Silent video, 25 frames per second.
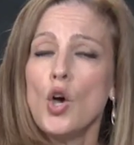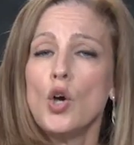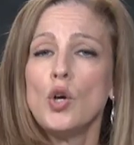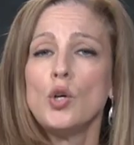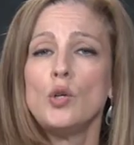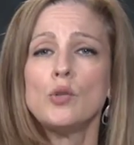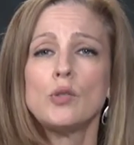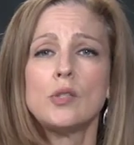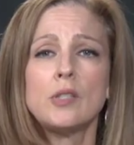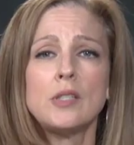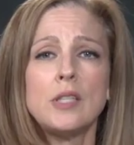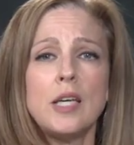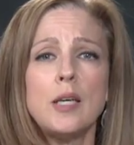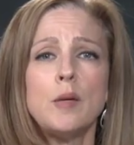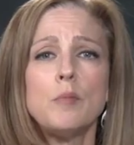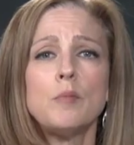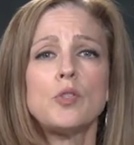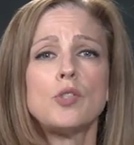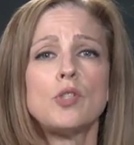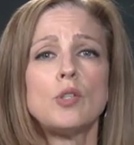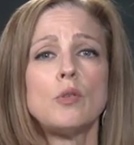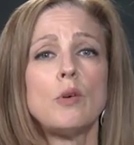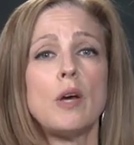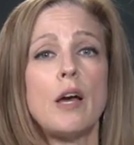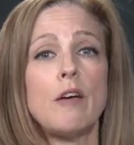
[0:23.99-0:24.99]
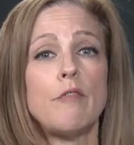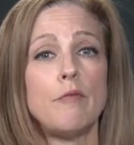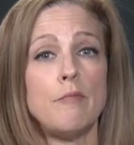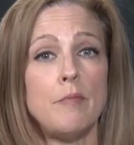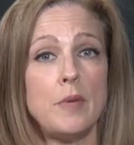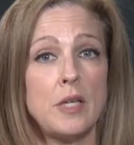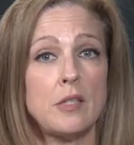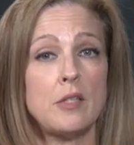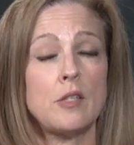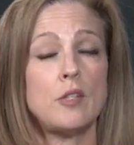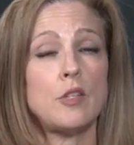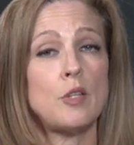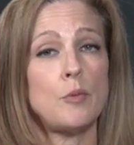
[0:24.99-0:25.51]
who seems to have
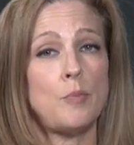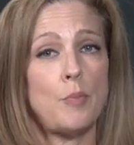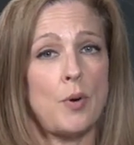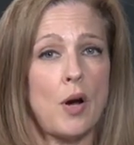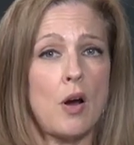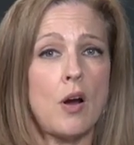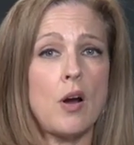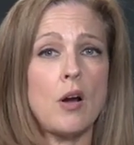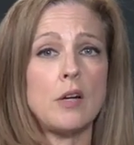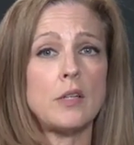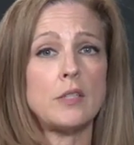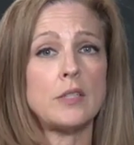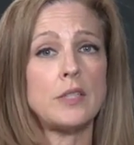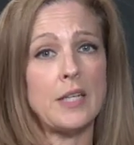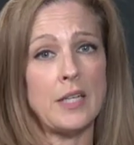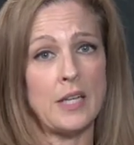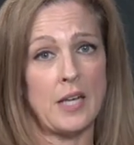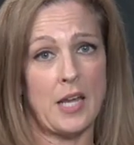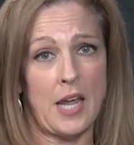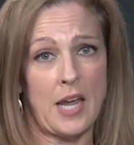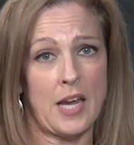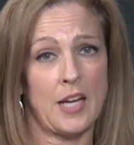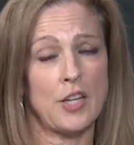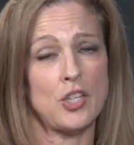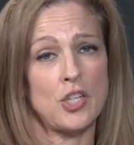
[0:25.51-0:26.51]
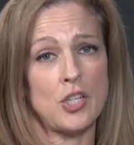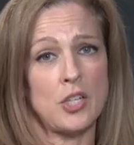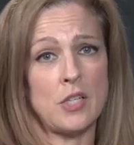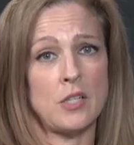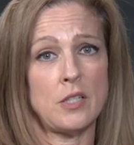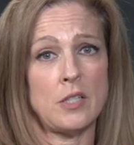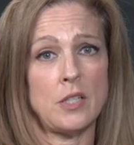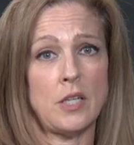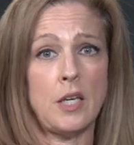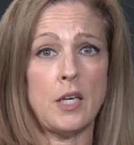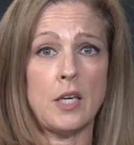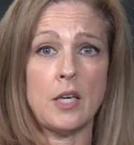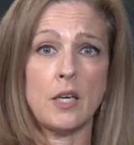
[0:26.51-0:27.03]
missed the part in
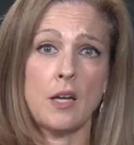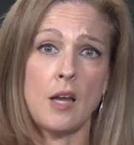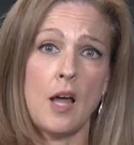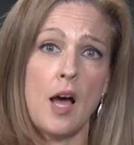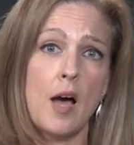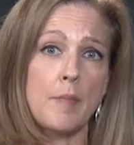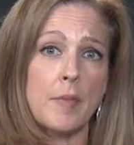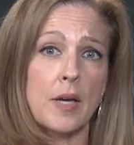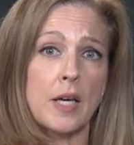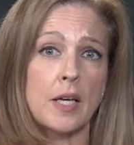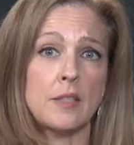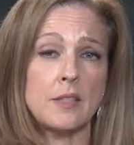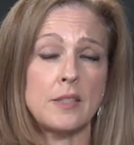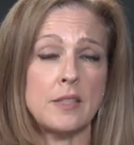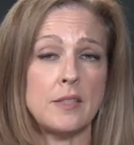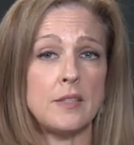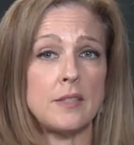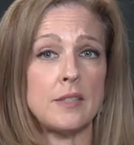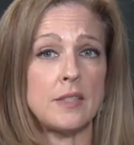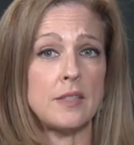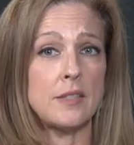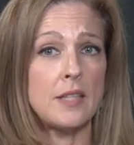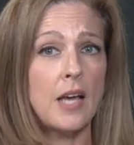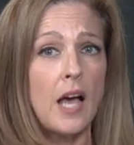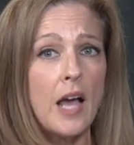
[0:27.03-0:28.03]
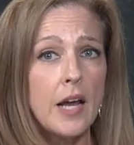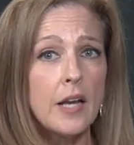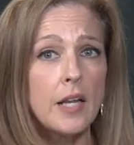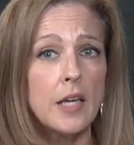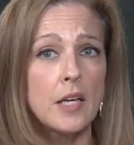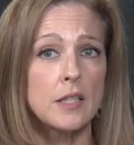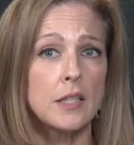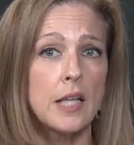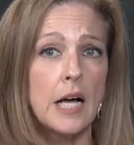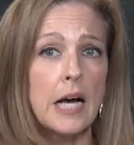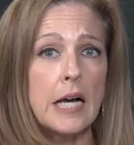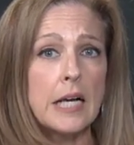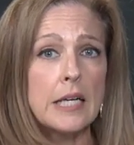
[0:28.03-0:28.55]
ancient economics and society
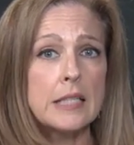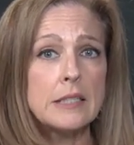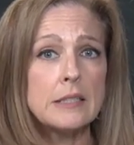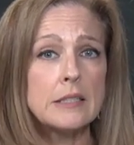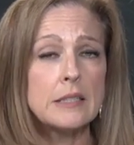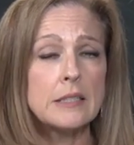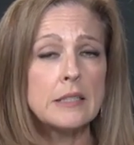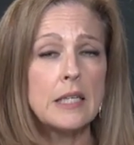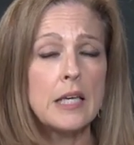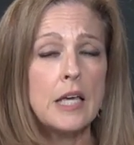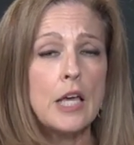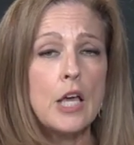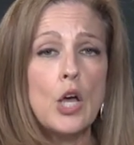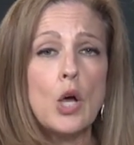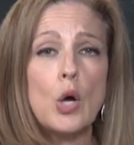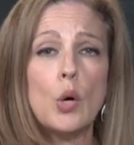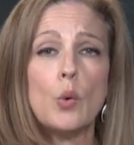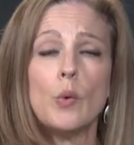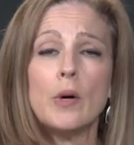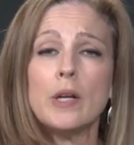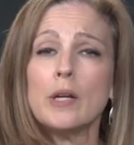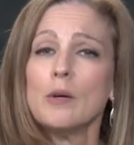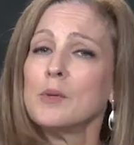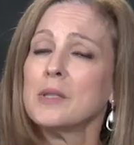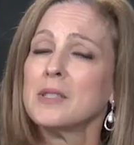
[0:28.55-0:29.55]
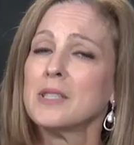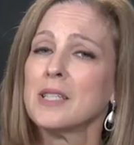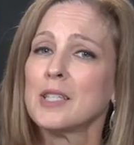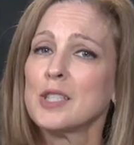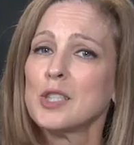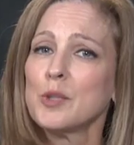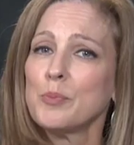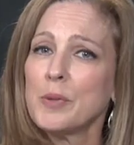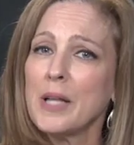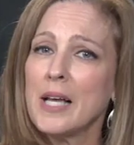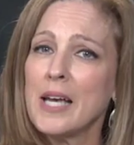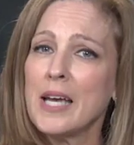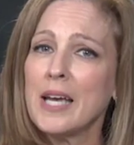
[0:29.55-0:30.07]
class when it was
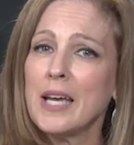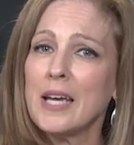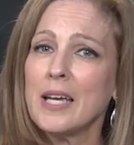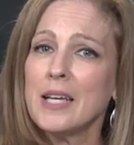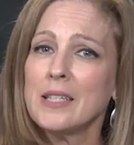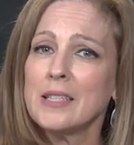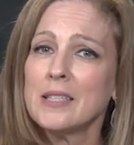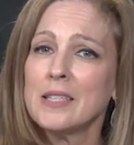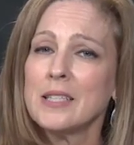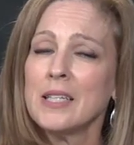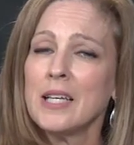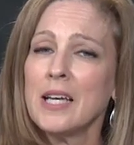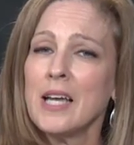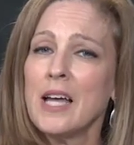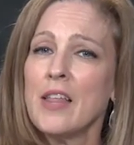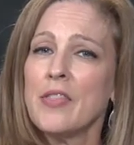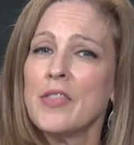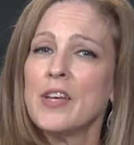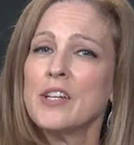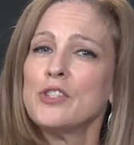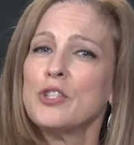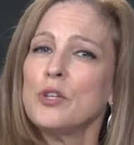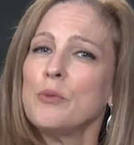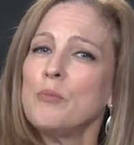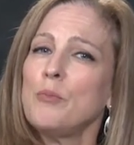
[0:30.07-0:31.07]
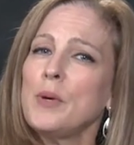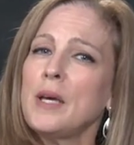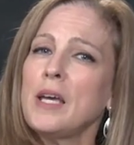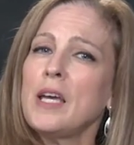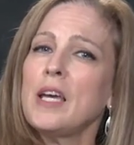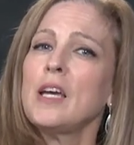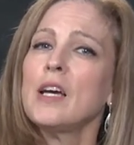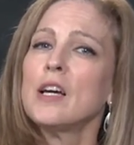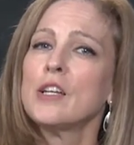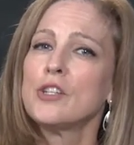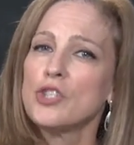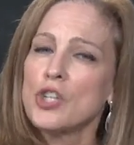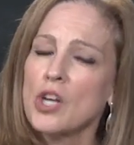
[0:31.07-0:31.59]
explained that to
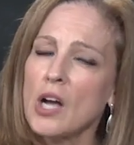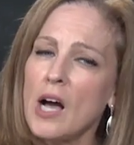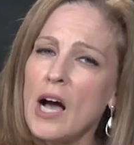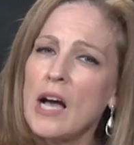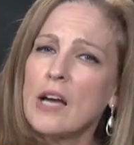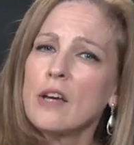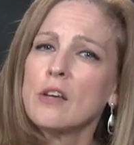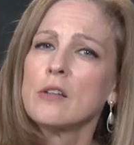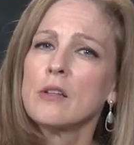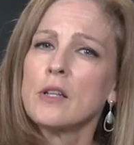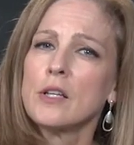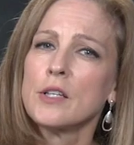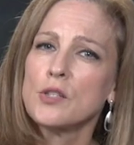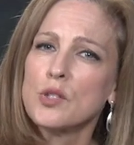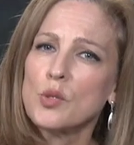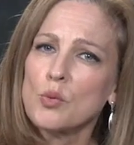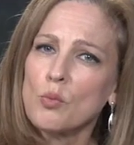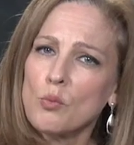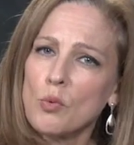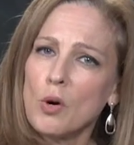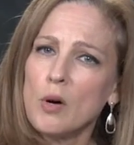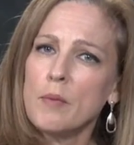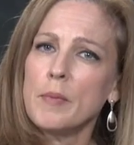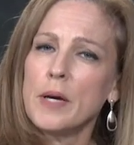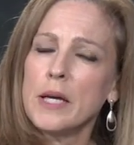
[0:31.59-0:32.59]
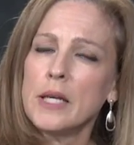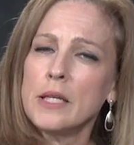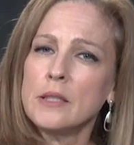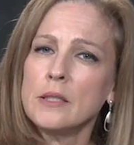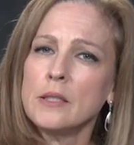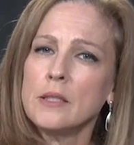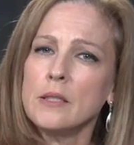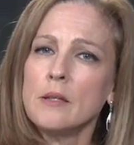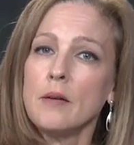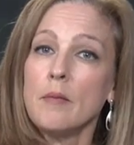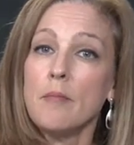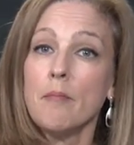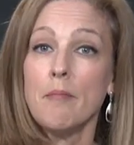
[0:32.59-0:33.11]
be a childless
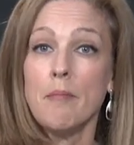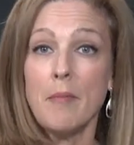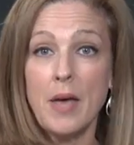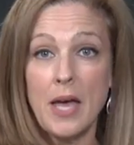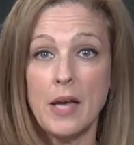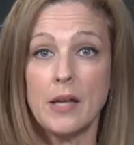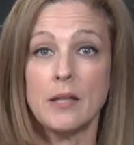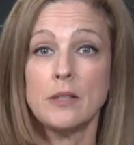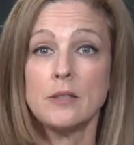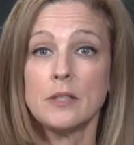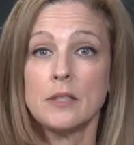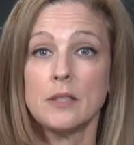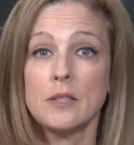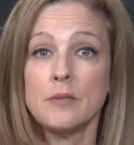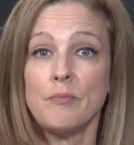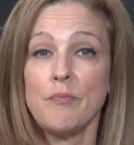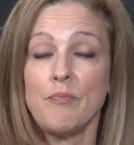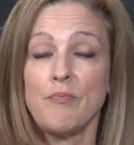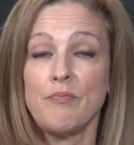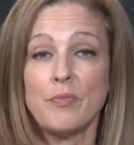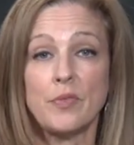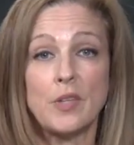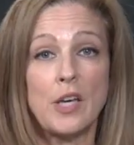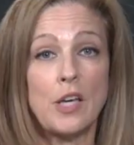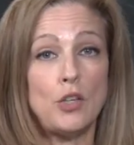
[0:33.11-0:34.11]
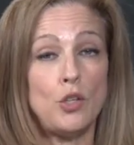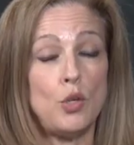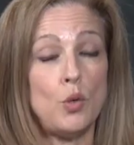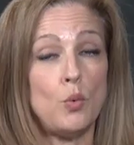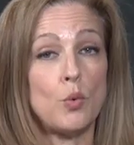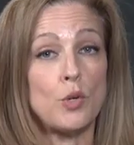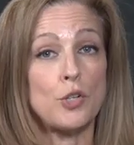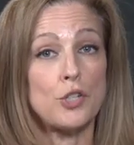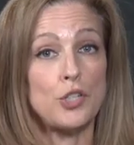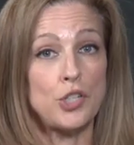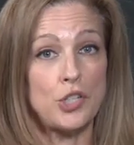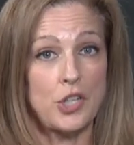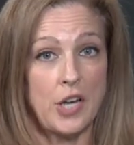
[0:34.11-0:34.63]
woman meant that you
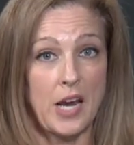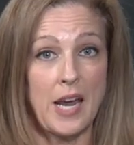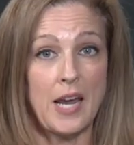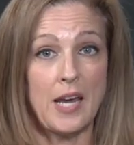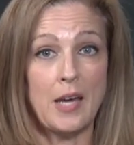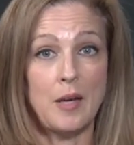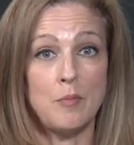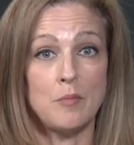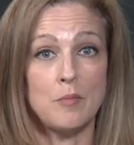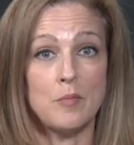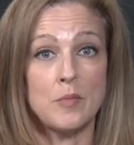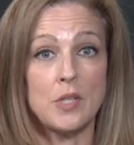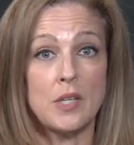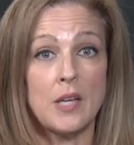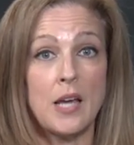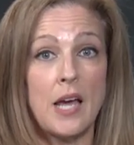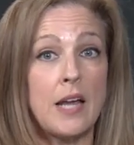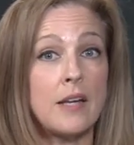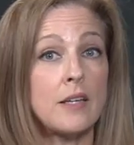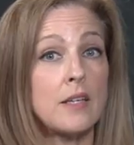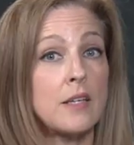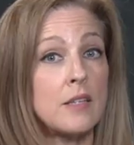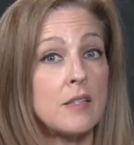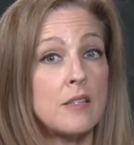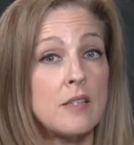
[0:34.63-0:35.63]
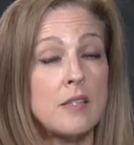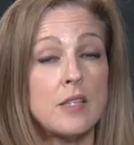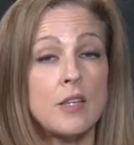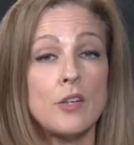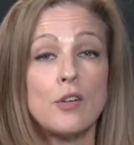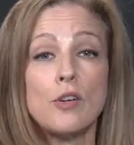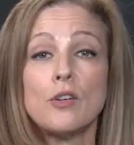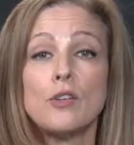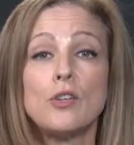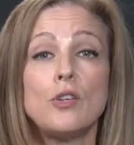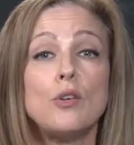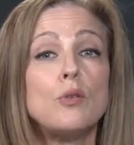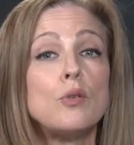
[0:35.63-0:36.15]
were shamed and
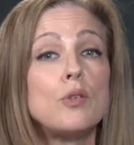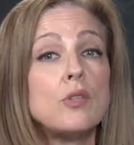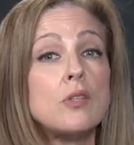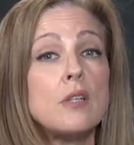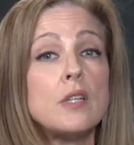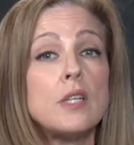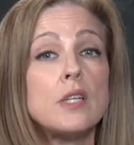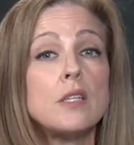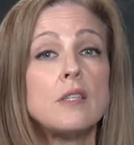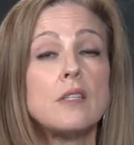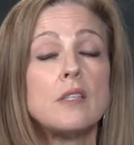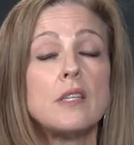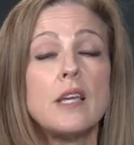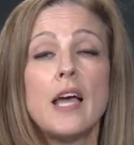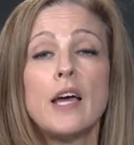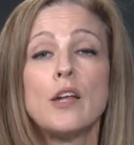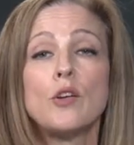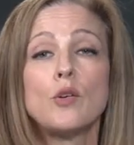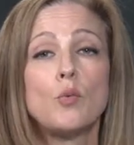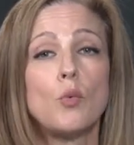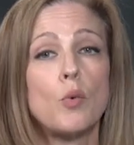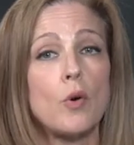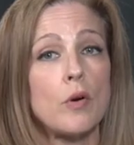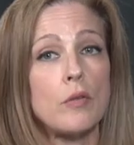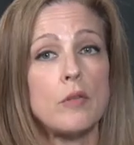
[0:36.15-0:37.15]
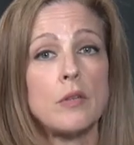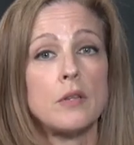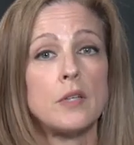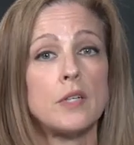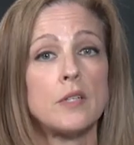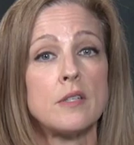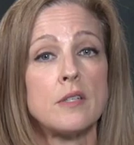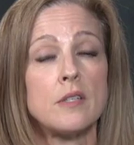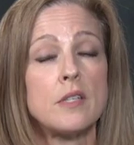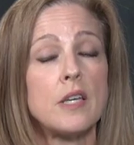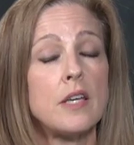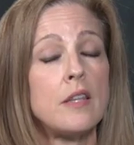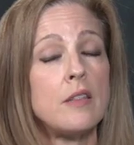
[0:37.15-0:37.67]
considered useless and
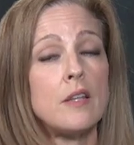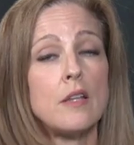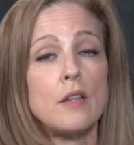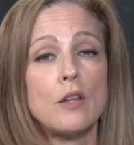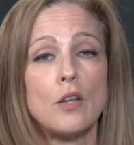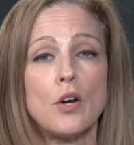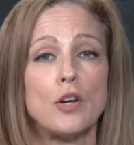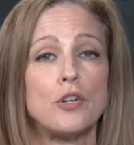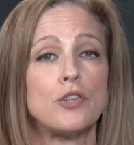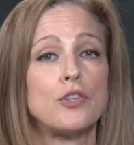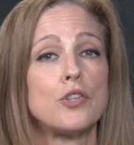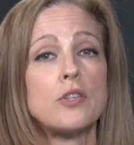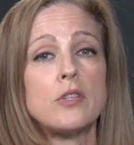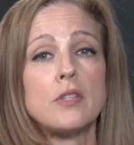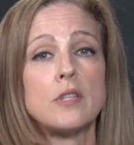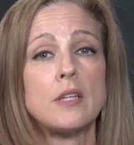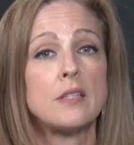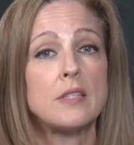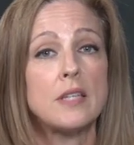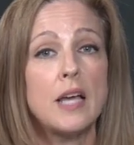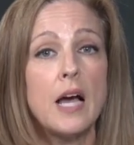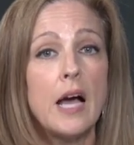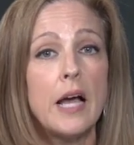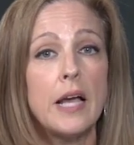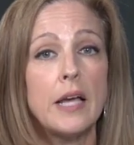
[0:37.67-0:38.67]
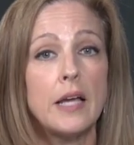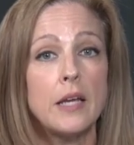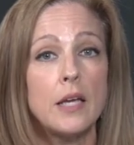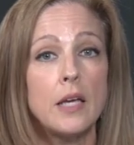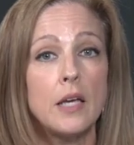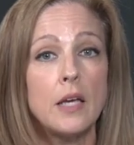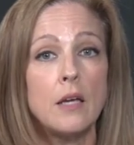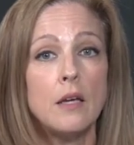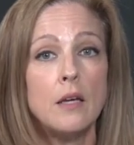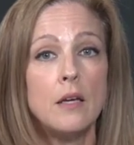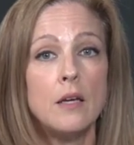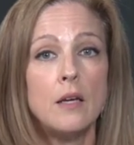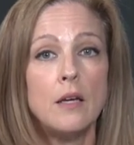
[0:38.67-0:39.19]
worthless in the larger
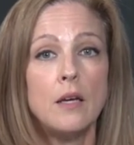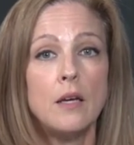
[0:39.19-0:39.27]
society,